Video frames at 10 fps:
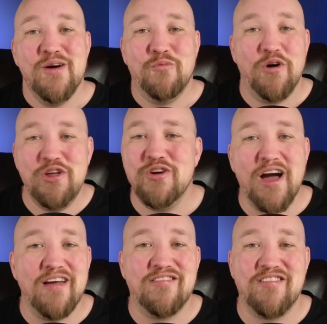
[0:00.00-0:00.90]
What do you
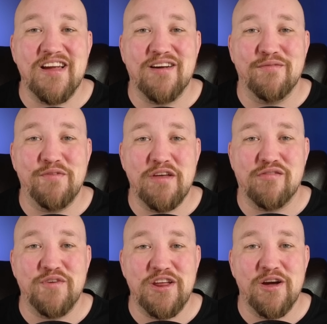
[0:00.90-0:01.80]
guys think of this
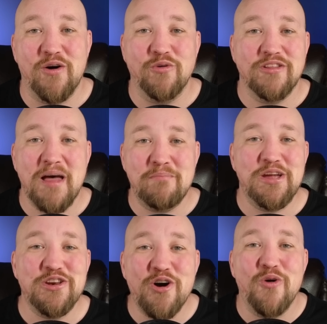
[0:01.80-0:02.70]
video? Let me
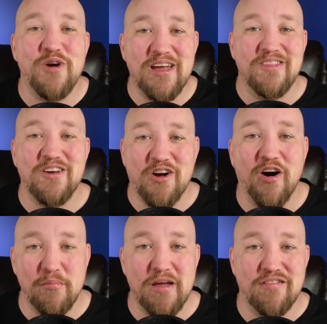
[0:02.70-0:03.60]
know in the
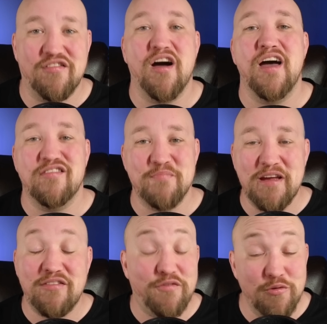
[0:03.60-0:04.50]
comments, guys.
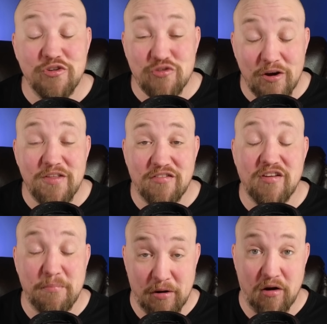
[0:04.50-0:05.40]
If you enjoy this
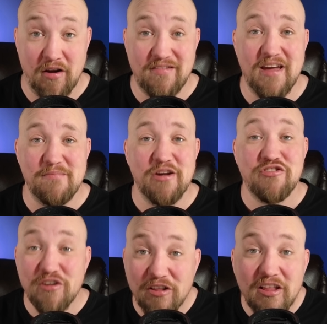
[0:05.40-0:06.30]
type of content, make
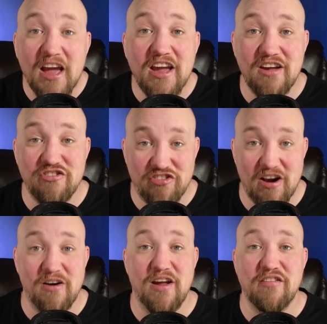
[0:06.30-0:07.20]
sure to like,
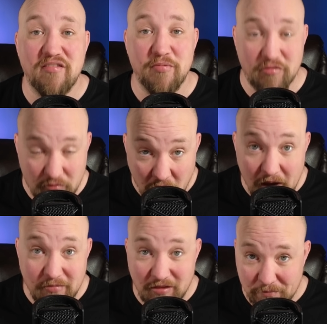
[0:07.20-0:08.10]
share, and
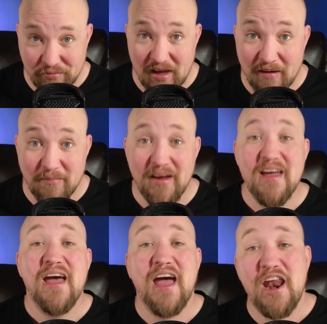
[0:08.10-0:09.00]
subscribe to the Pleb.
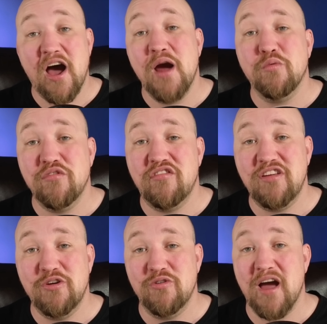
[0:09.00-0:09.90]
And I will
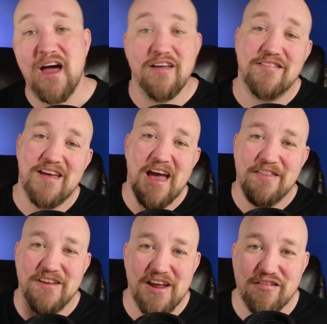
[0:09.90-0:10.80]
see you guys
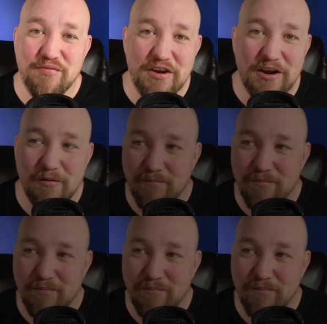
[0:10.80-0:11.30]
at the next video.